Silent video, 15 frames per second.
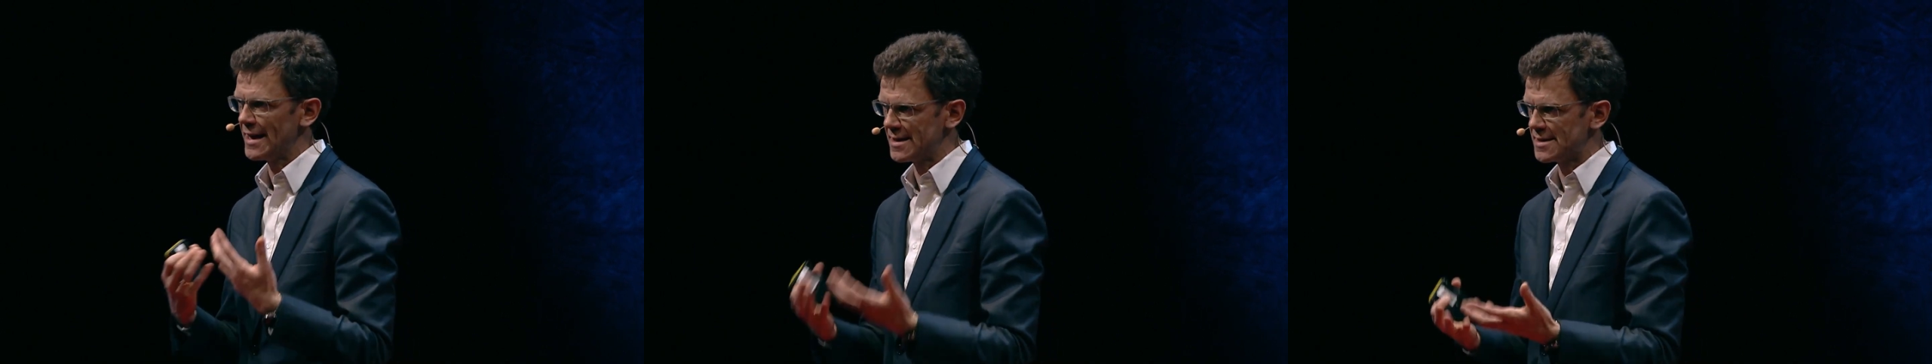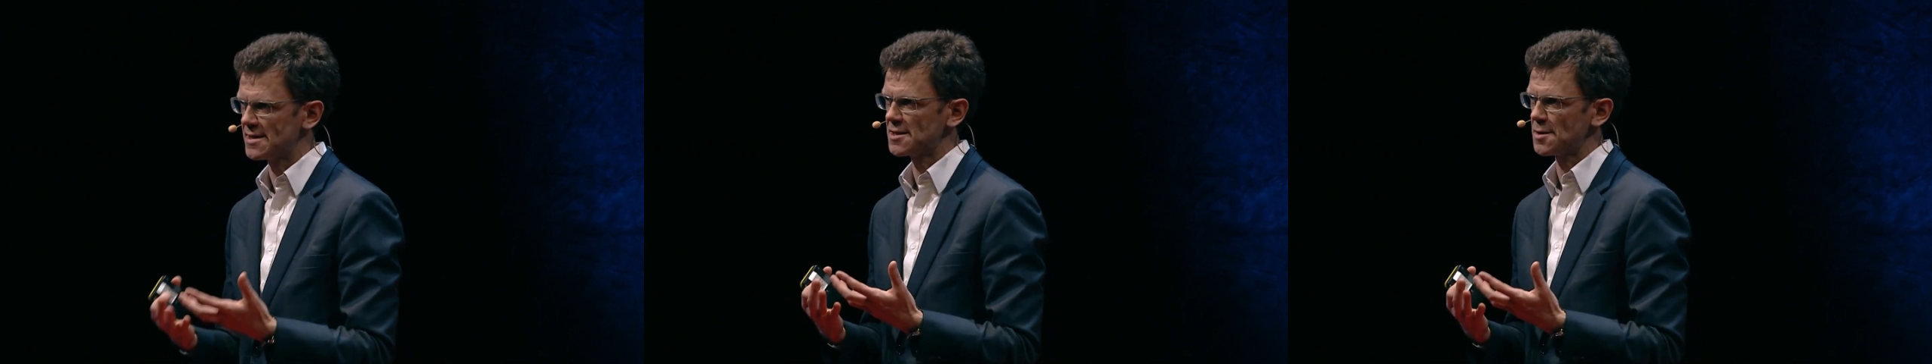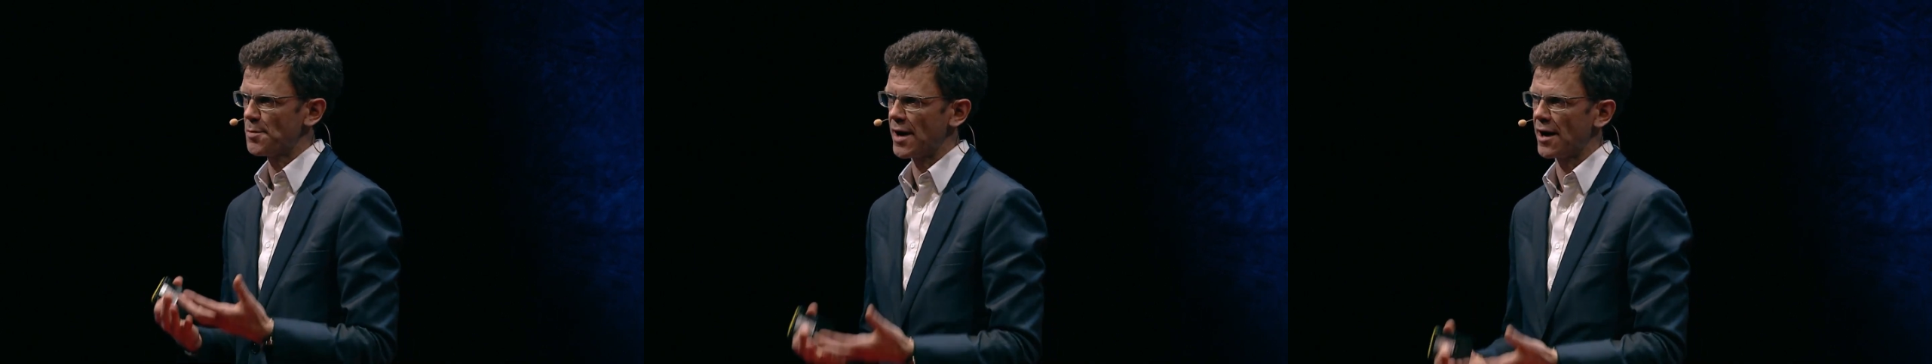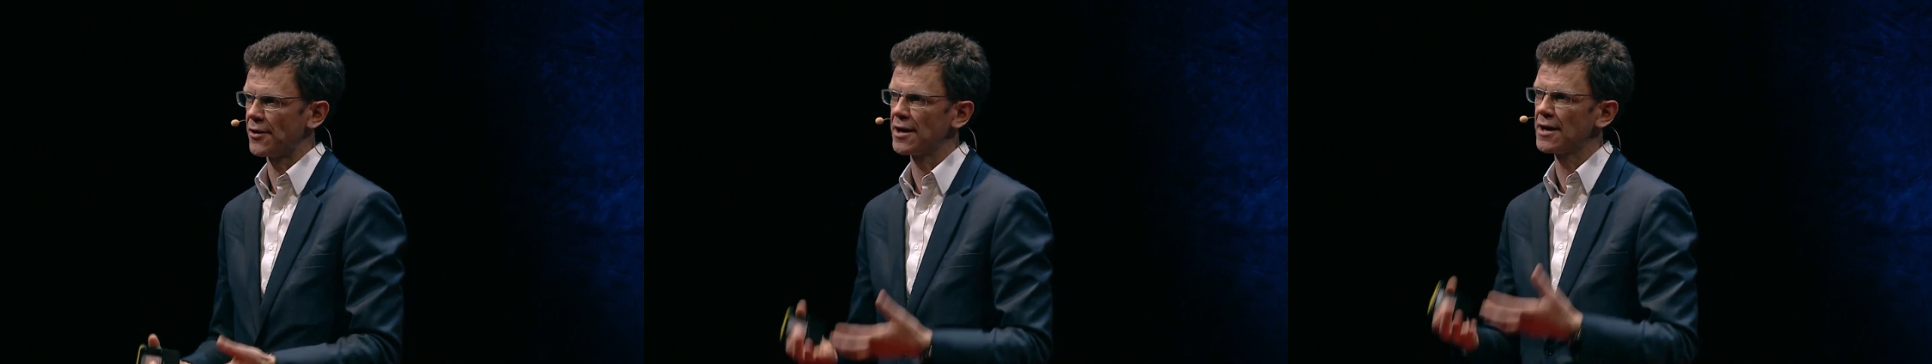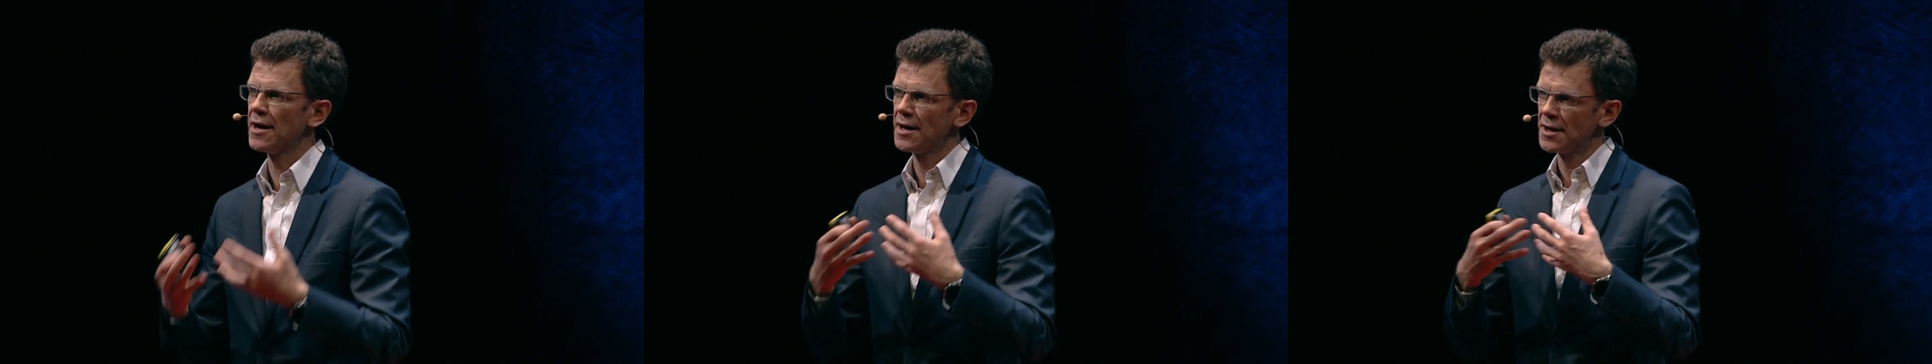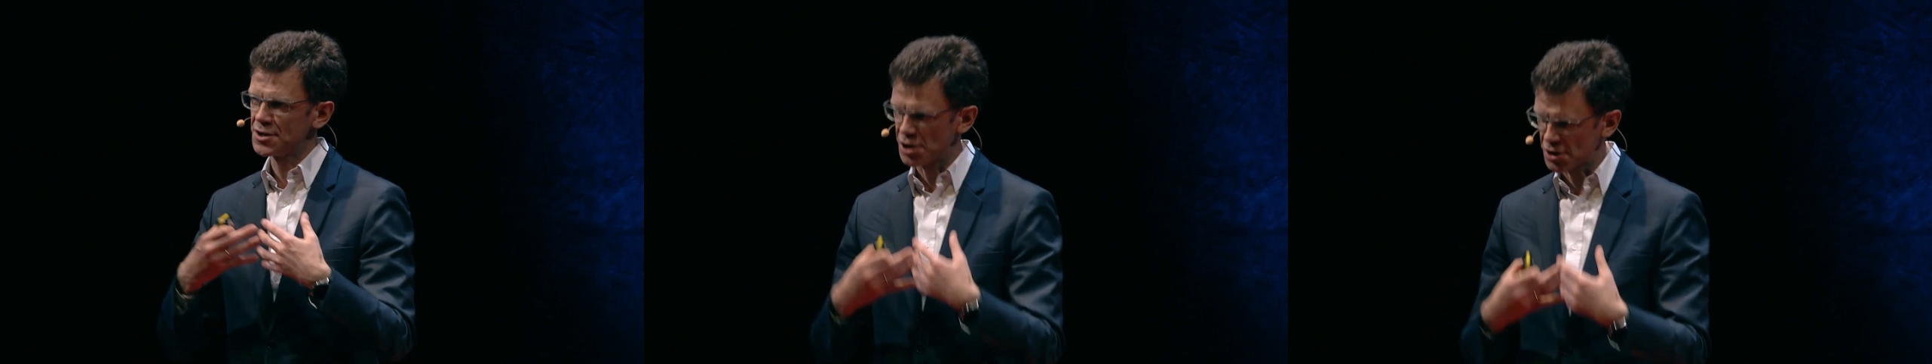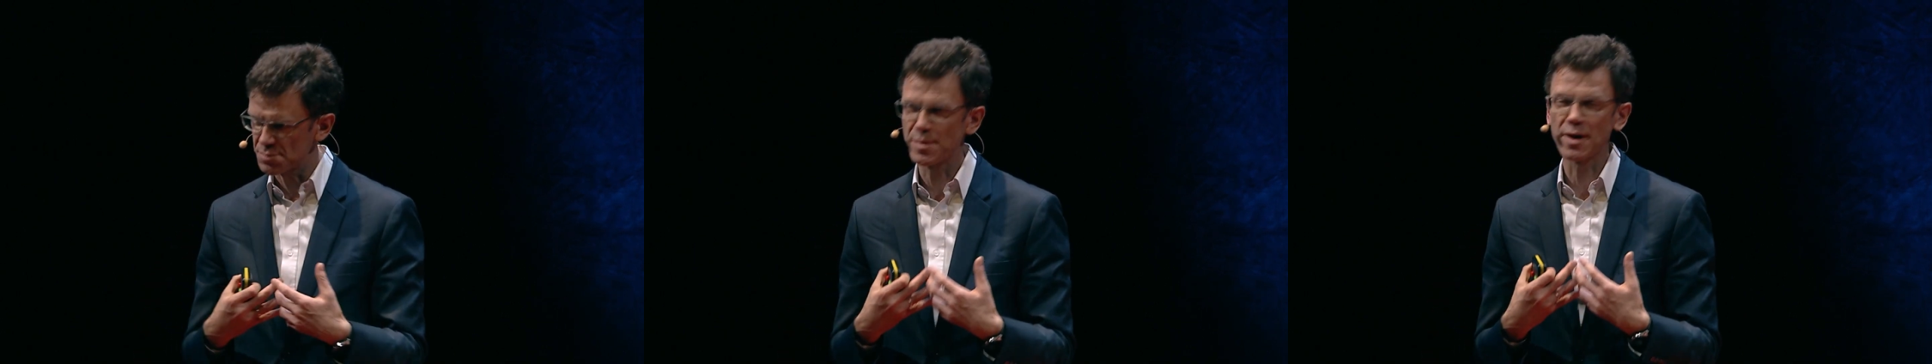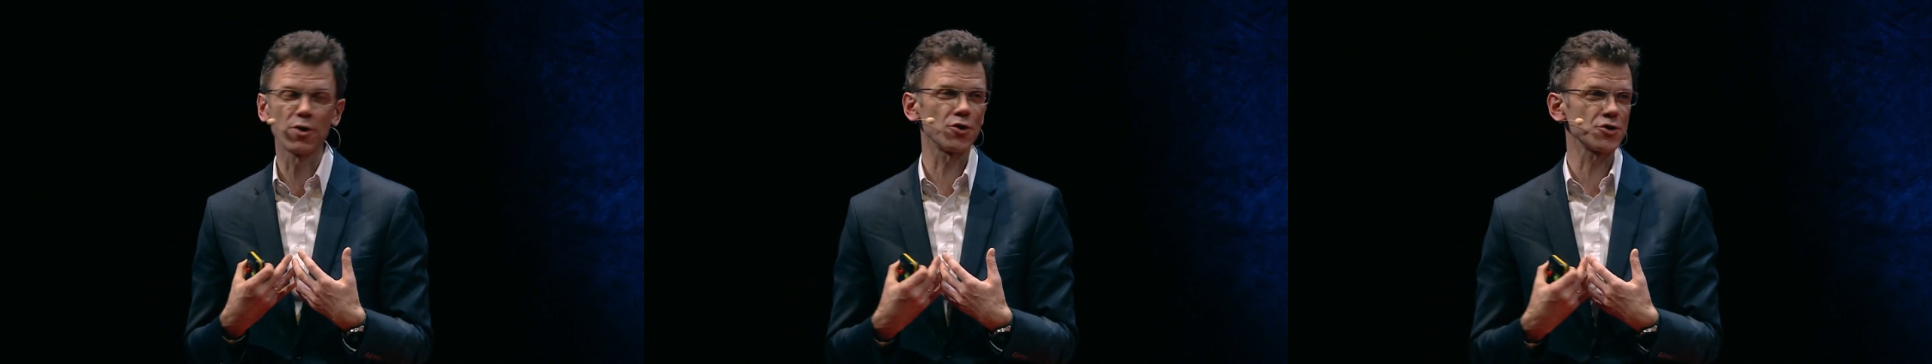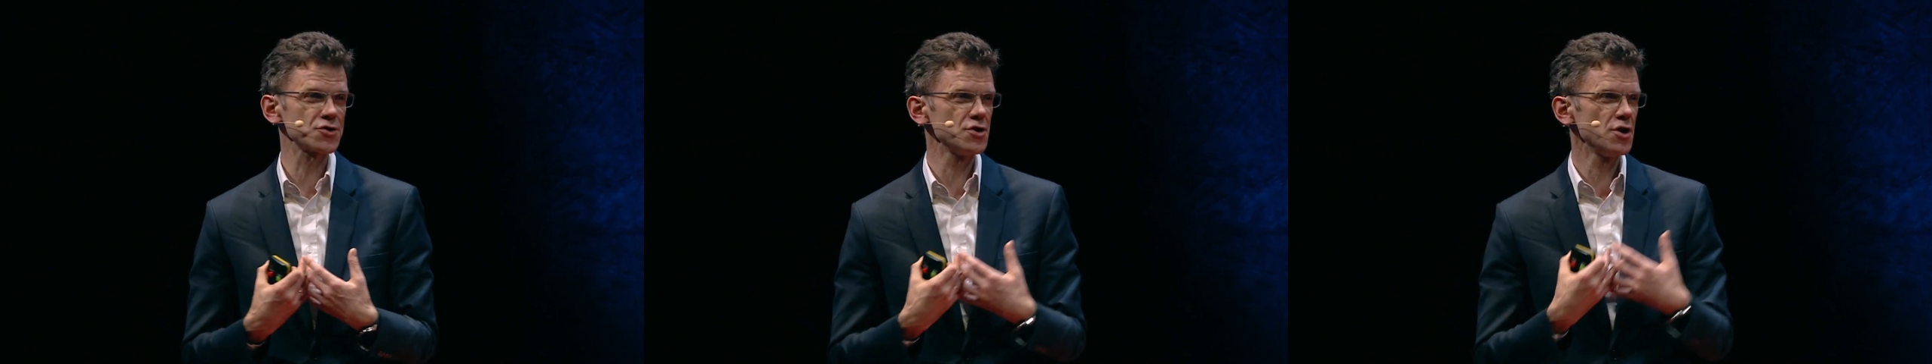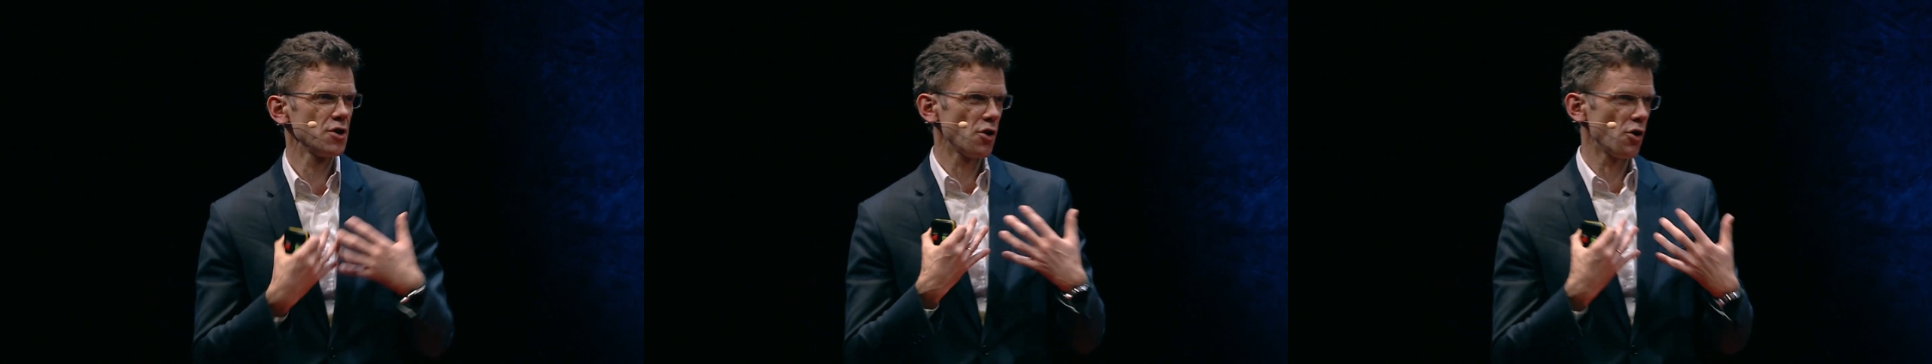is disappearing just
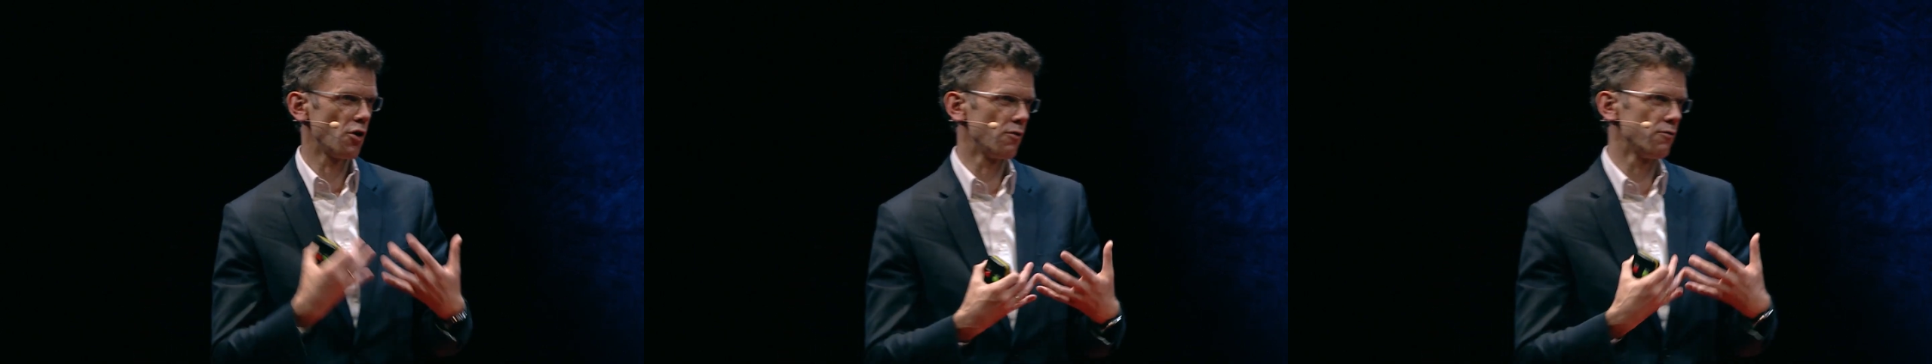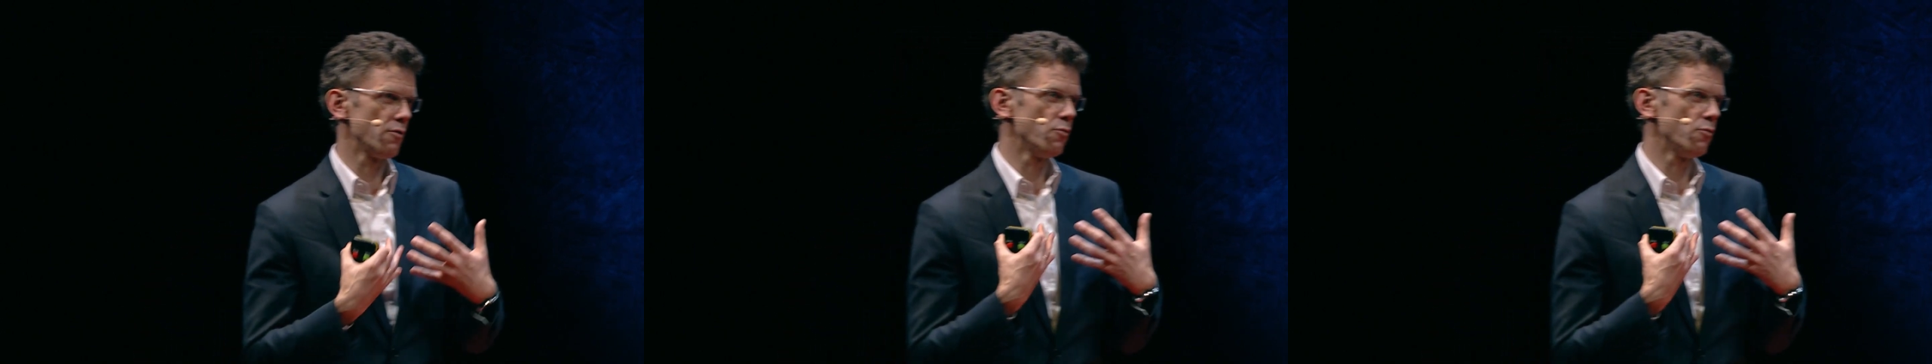because of